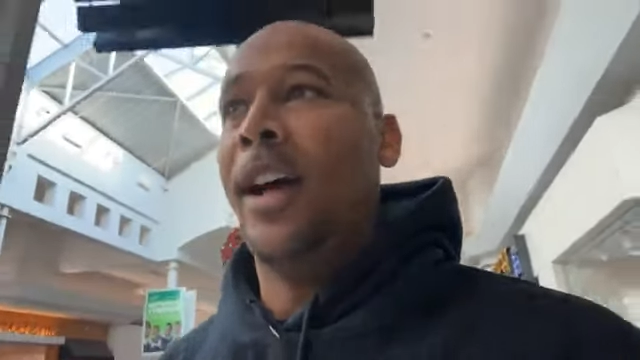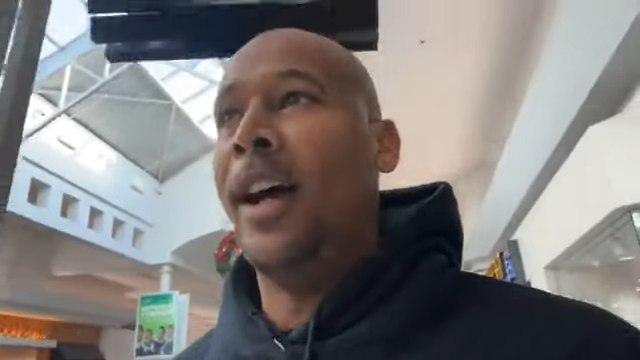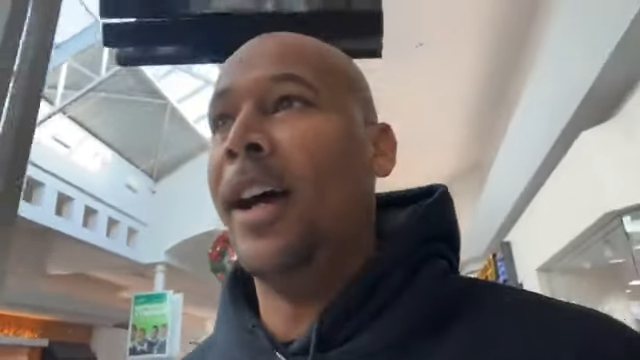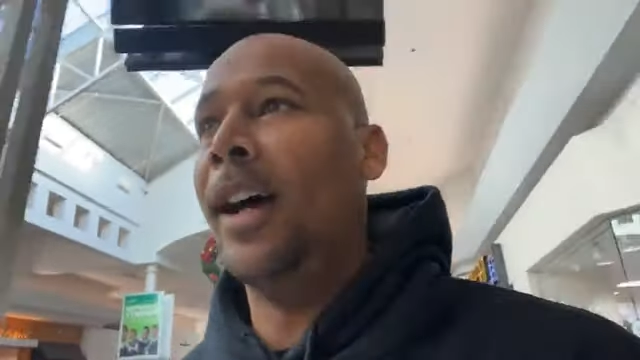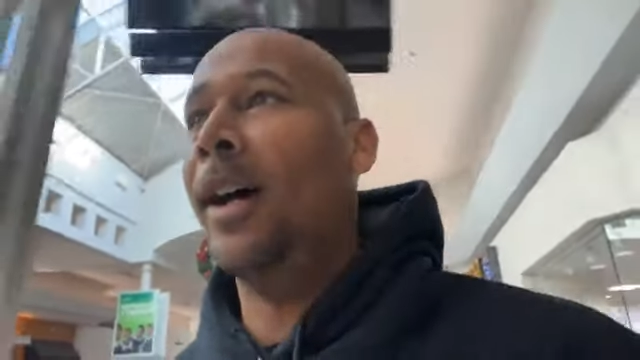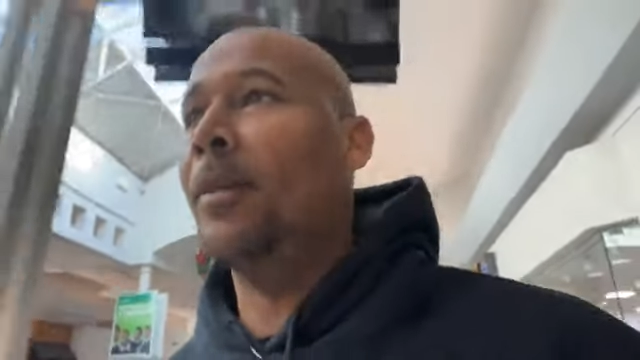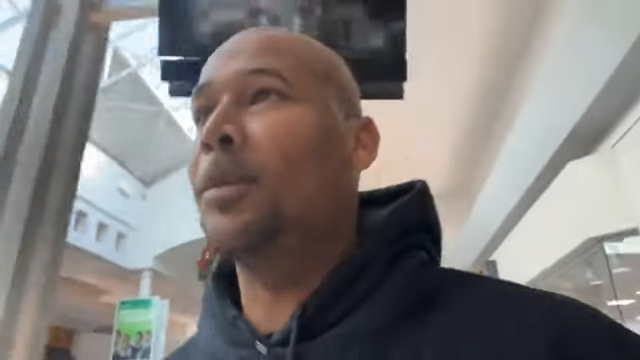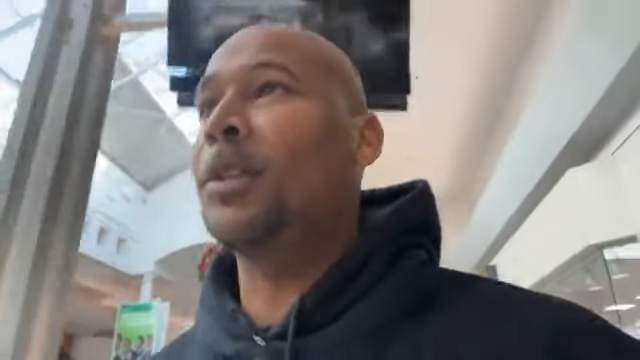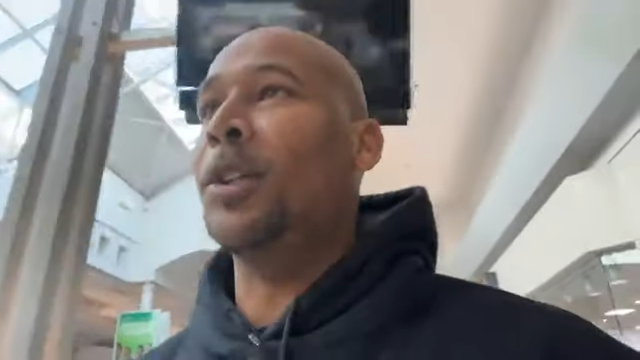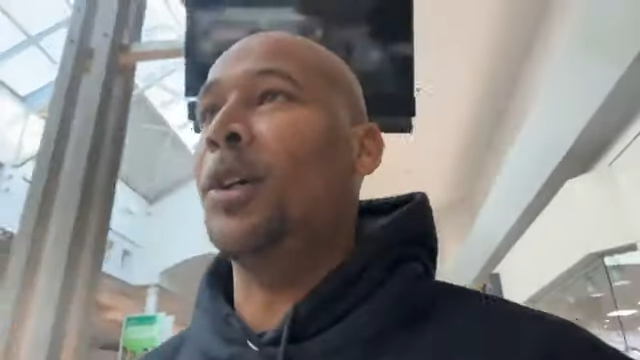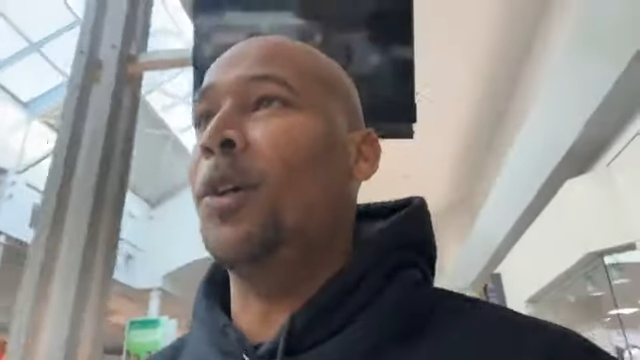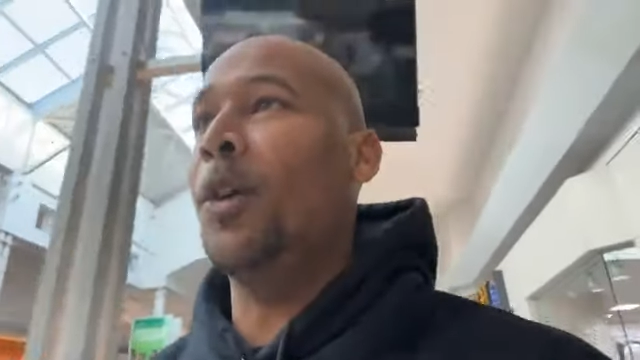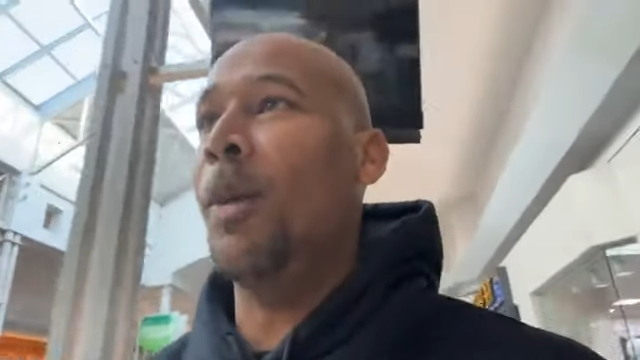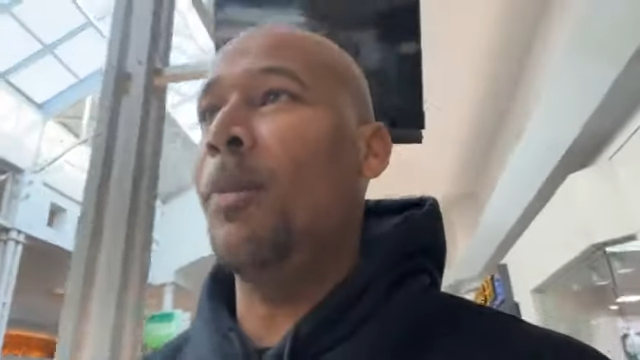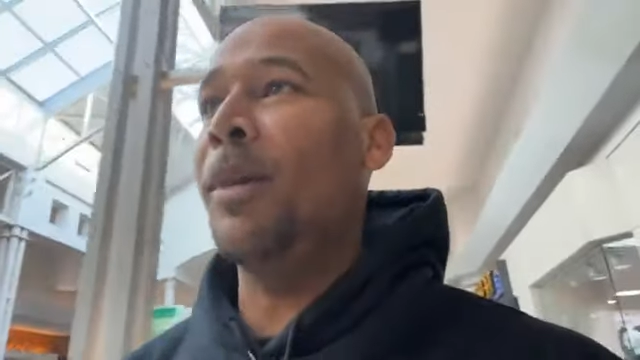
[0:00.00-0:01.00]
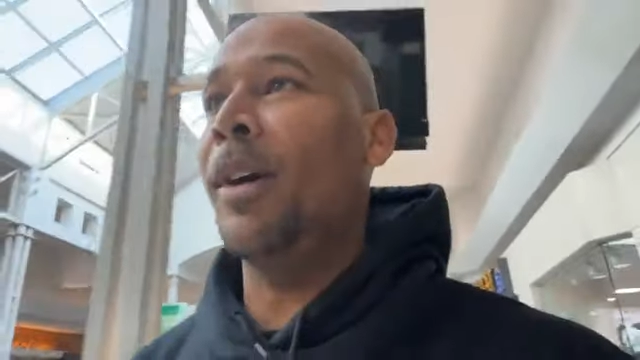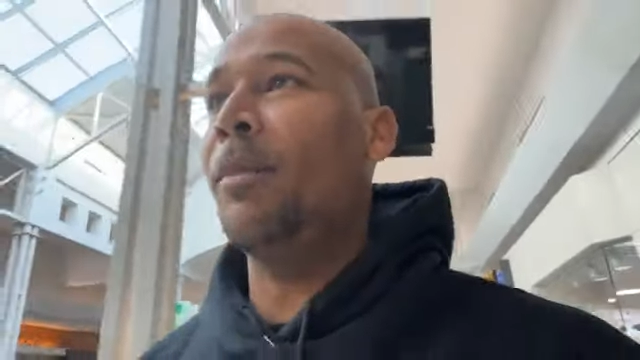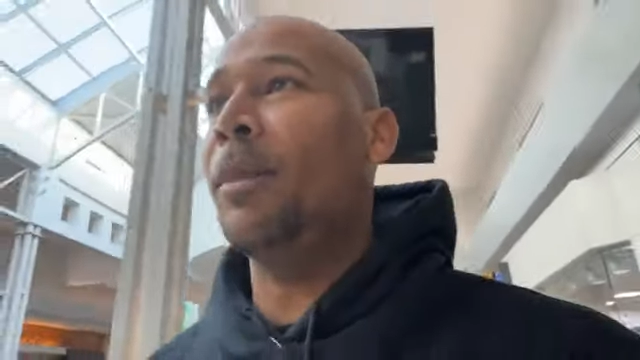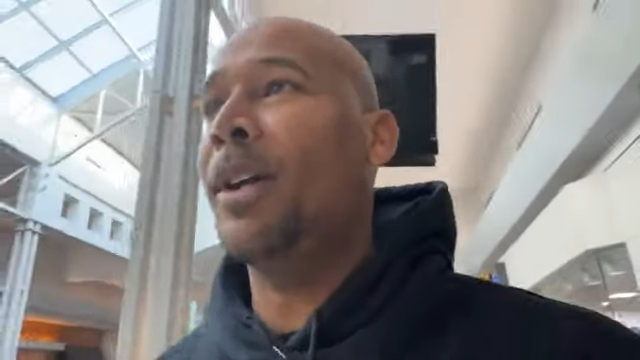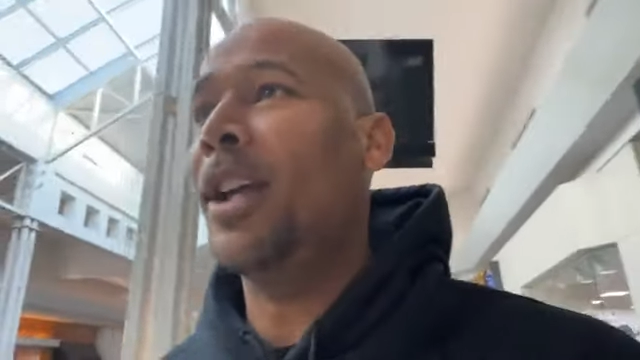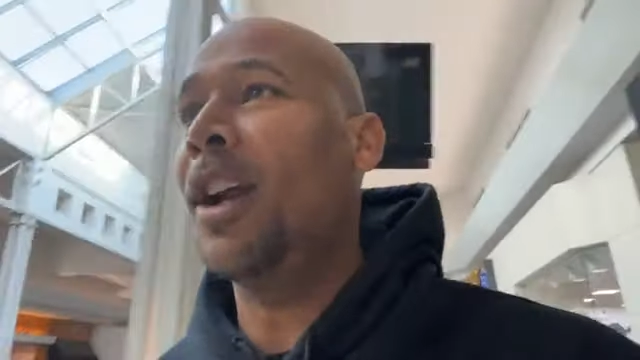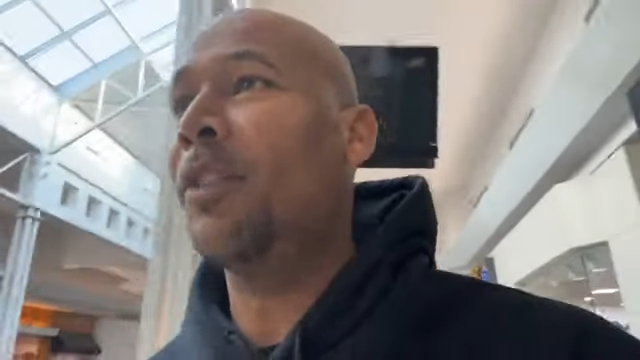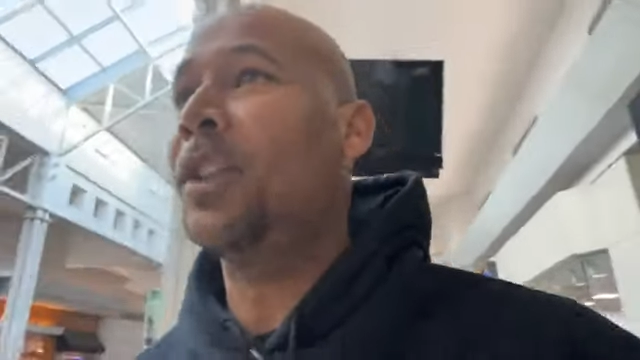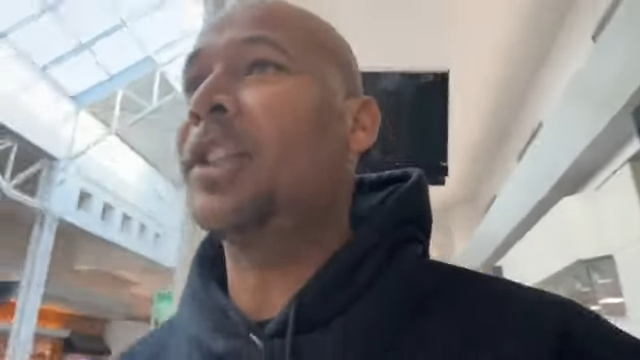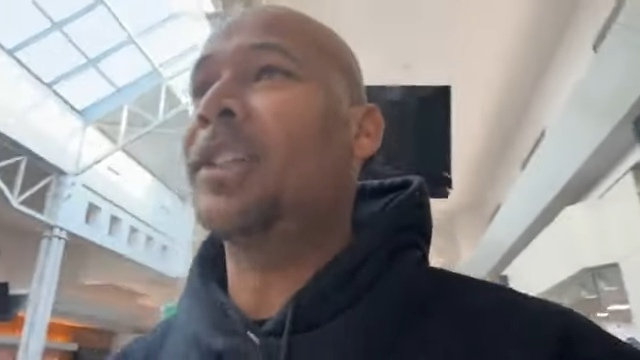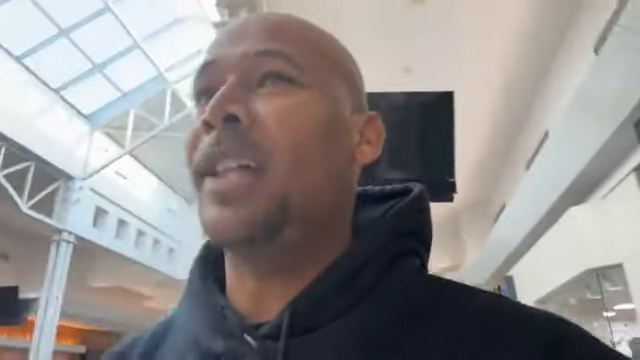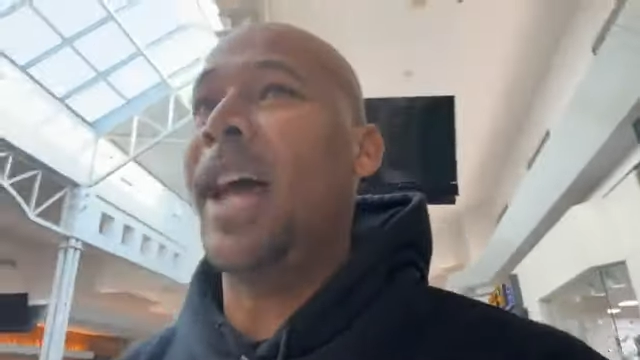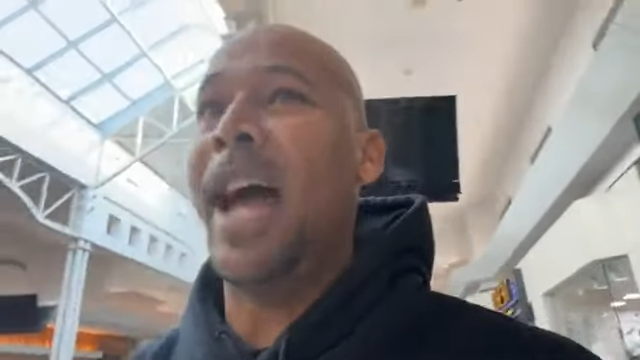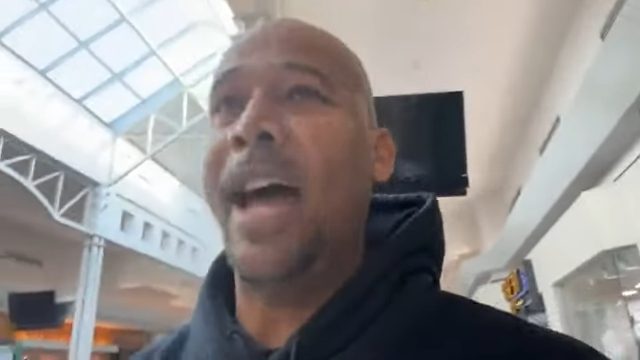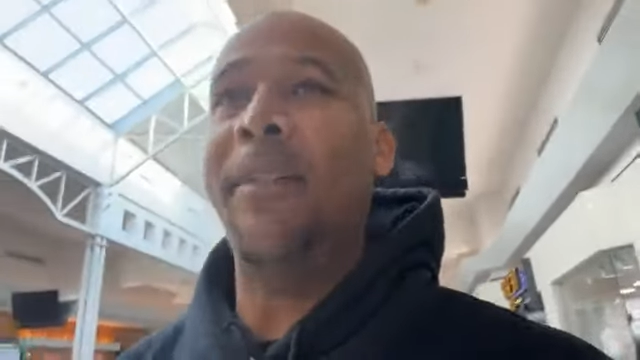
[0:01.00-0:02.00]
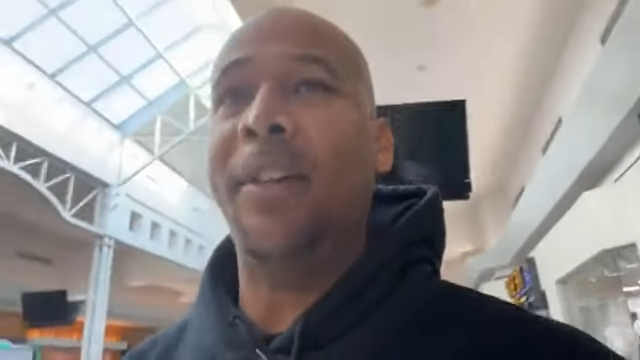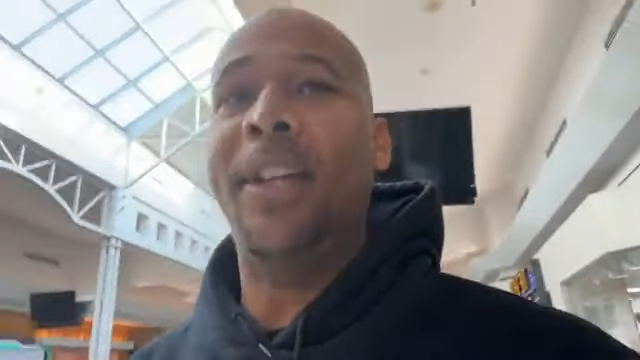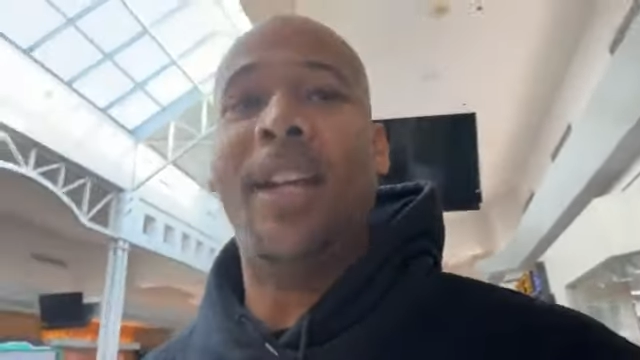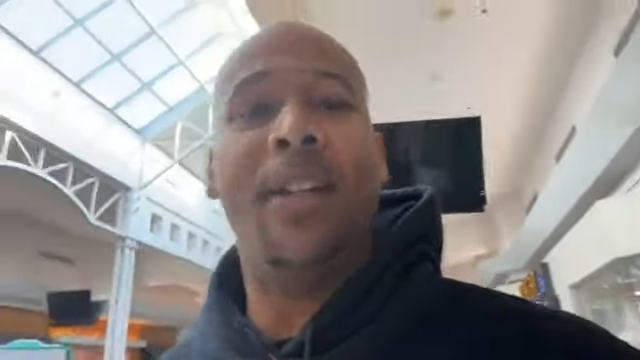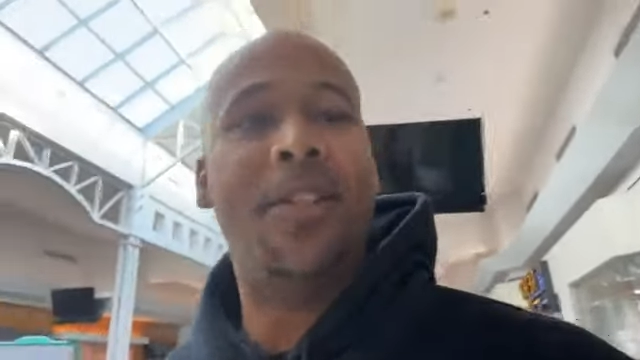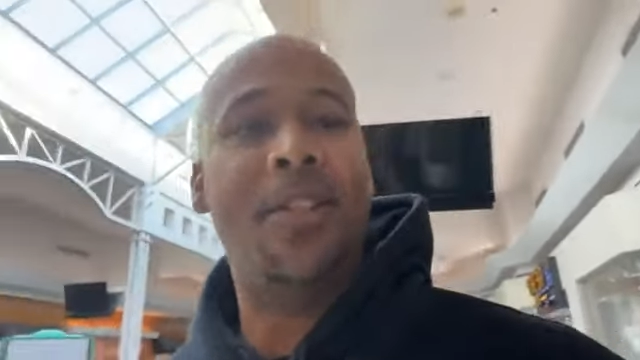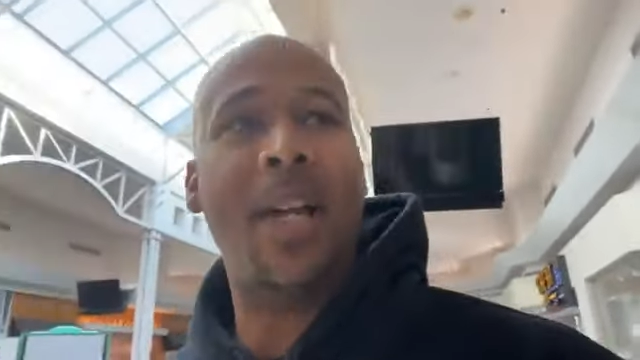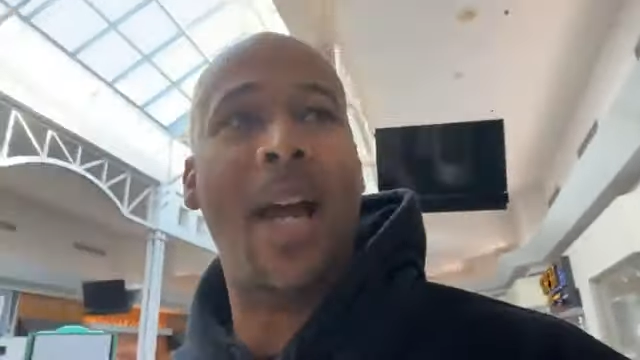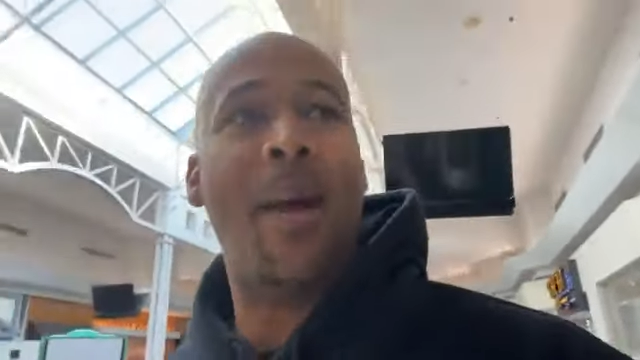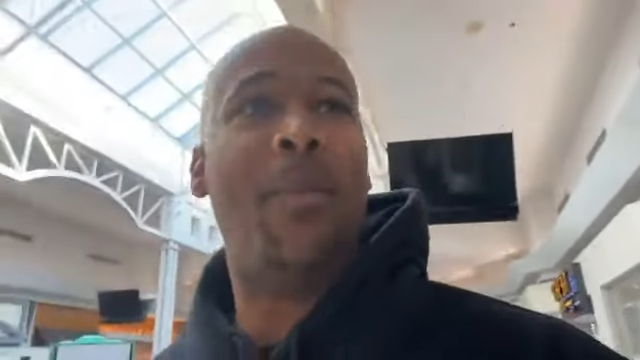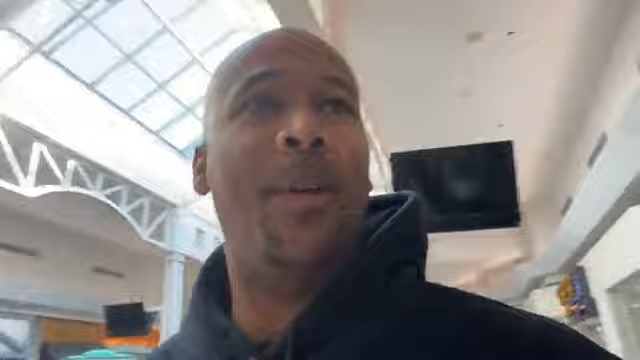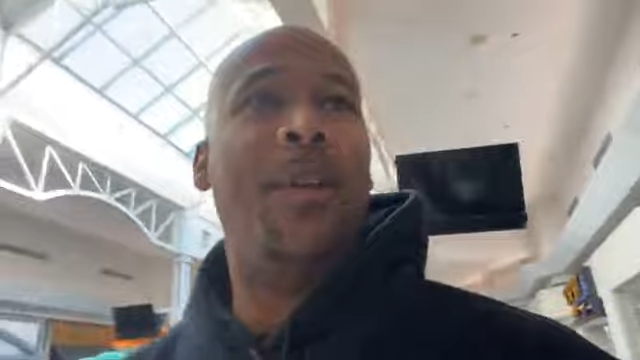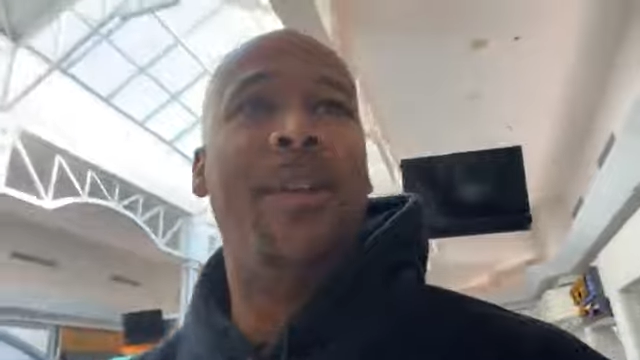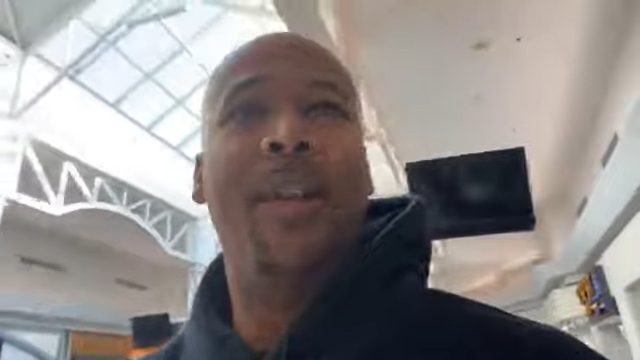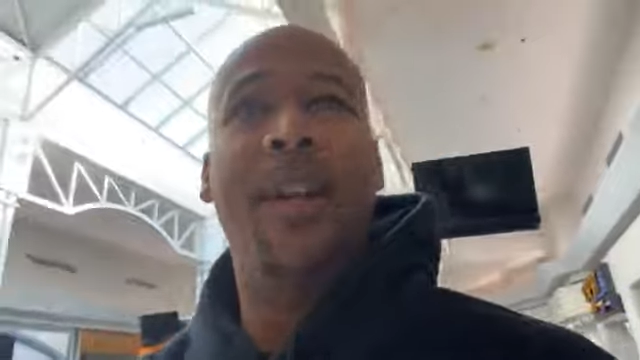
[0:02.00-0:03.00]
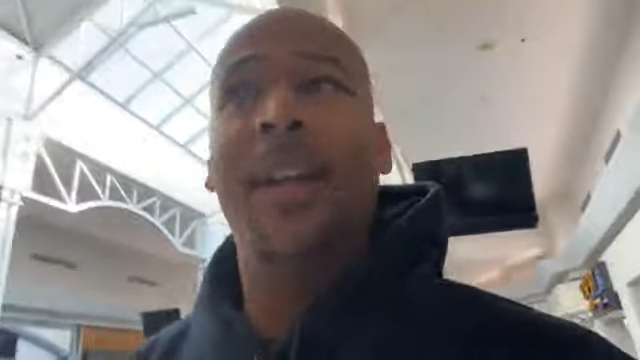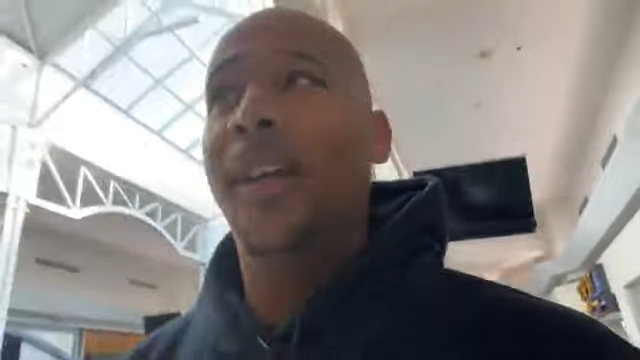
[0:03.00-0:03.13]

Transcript: Um, so I'm gonna get off this live and get shopping.